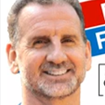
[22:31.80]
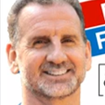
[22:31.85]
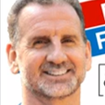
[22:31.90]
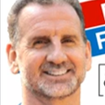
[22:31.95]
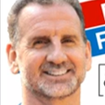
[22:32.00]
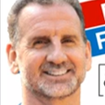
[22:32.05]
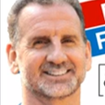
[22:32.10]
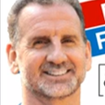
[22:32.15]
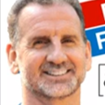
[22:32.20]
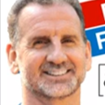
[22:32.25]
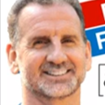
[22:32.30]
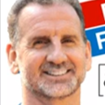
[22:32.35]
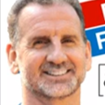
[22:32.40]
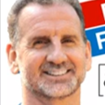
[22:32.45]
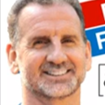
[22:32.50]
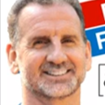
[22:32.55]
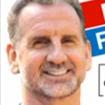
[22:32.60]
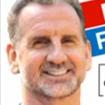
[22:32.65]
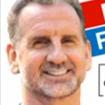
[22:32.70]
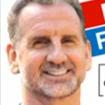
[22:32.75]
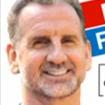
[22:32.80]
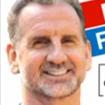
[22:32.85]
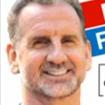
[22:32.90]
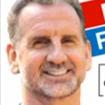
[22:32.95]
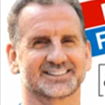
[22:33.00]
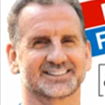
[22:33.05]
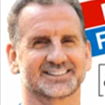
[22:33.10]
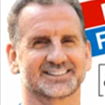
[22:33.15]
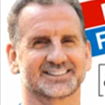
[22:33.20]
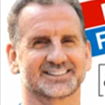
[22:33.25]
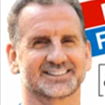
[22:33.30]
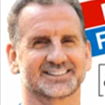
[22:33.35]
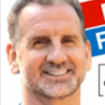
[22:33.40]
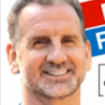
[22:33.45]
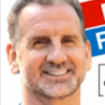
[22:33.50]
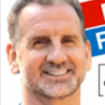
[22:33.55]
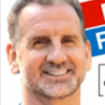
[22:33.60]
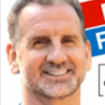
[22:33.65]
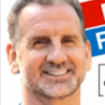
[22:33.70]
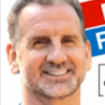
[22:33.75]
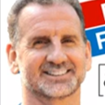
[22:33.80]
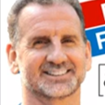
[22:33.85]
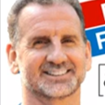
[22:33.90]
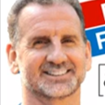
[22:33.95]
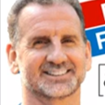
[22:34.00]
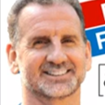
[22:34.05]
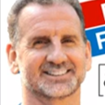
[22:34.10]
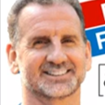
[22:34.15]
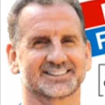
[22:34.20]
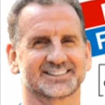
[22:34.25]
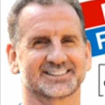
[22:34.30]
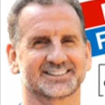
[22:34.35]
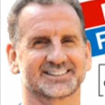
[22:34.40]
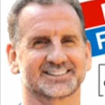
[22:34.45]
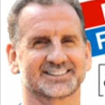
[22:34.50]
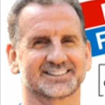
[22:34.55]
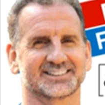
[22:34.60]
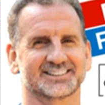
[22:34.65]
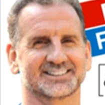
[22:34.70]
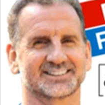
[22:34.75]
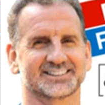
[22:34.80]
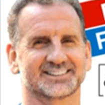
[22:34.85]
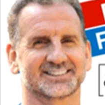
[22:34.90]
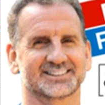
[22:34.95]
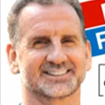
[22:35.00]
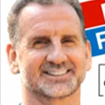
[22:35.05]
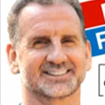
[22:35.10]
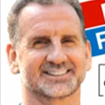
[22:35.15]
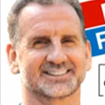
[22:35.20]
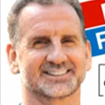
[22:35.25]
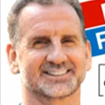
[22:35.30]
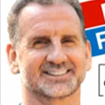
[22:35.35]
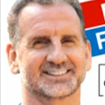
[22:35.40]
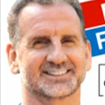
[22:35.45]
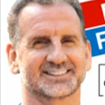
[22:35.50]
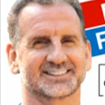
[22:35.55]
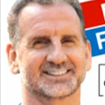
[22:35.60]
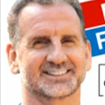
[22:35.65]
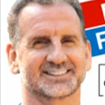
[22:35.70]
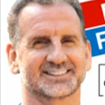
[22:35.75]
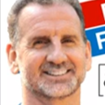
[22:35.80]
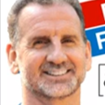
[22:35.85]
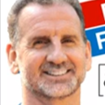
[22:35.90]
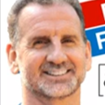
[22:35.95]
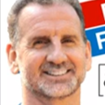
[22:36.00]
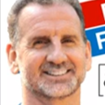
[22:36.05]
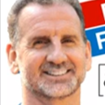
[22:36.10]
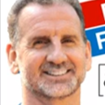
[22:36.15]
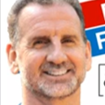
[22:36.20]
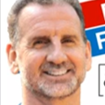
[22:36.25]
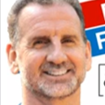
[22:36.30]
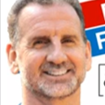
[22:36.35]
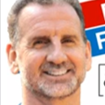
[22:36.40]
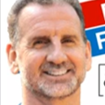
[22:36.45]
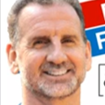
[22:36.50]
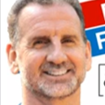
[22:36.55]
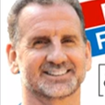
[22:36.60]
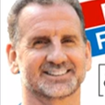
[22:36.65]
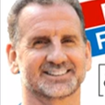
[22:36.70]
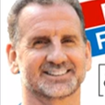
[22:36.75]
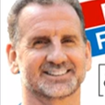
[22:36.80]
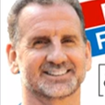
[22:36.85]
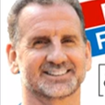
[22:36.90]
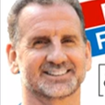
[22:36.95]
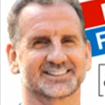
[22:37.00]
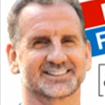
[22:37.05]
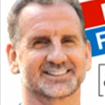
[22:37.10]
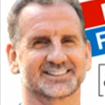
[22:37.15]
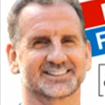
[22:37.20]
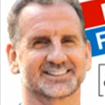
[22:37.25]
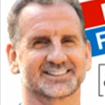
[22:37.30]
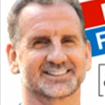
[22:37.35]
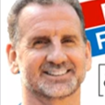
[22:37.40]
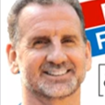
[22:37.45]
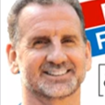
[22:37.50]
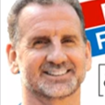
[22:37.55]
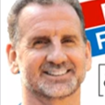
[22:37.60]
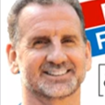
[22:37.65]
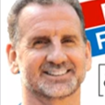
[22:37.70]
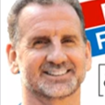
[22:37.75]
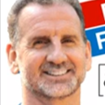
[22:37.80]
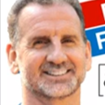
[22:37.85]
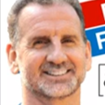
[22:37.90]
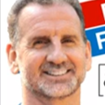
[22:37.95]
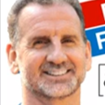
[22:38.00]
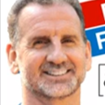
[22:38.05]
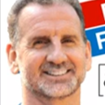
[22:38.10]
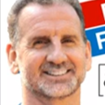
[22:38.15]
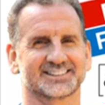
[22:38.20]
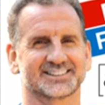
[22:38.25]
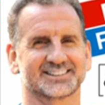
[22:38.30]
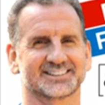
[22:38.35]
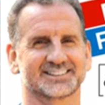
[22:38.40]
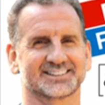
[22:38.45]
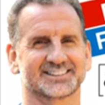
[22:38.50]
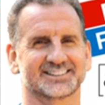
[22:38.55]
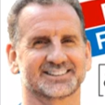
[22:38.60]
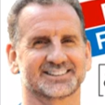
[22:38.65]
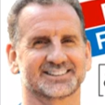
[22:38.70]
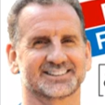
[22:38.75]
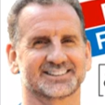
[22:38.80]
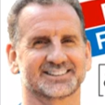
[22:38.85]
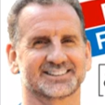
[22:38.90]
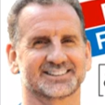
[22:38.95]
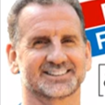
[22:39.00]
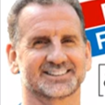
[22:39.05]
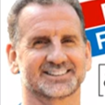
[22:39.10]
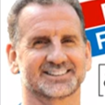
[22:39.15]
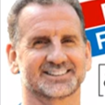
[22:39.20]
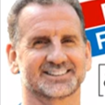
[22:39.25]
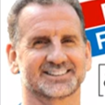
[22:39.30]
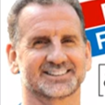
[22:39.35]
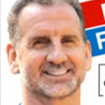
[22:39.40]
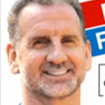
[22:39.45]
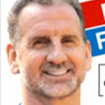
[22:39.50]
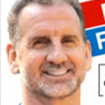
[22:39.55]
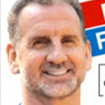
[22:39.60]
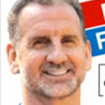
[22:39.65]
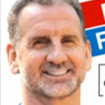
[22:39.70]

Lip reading: The face doesn't move, so there is nothing to read.